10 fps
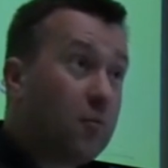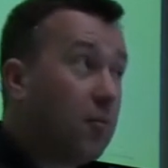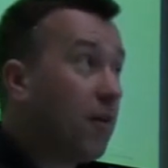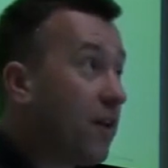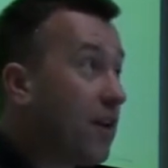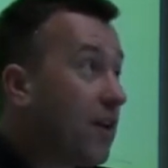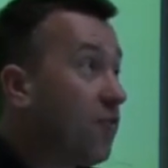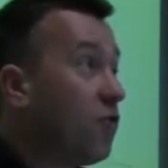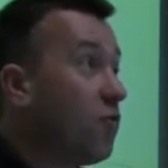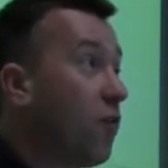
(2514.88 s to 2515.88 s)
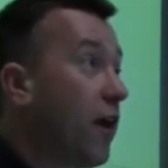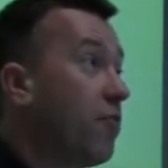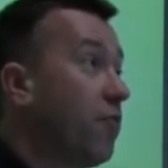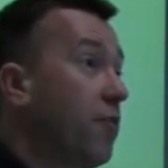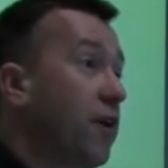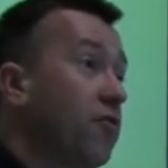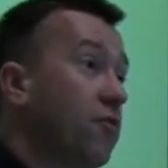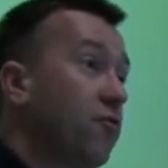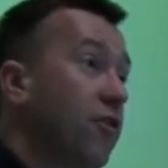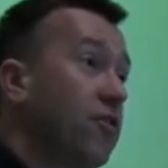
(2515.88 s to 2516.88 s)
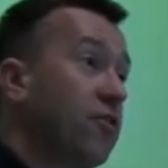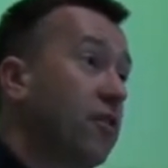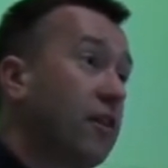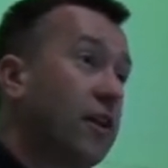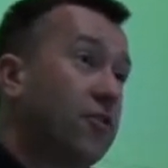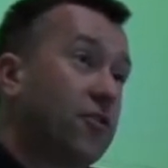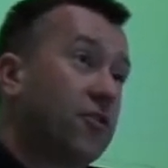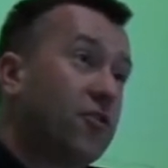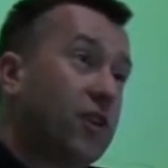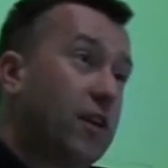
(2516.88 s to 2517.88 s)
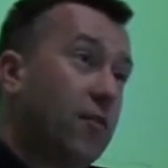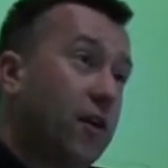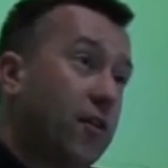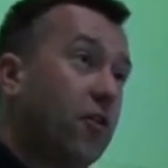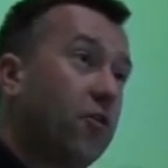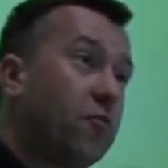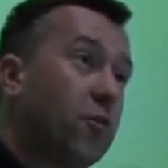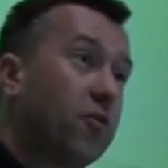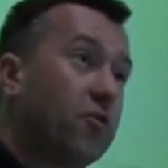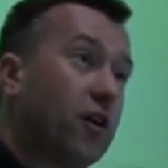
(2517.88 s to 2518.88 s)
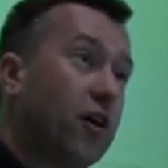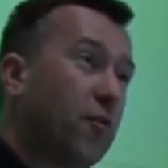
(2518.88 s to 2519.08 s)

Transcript: but then it gives you a more accurate picture of risk and allows you to see where the hotspots are.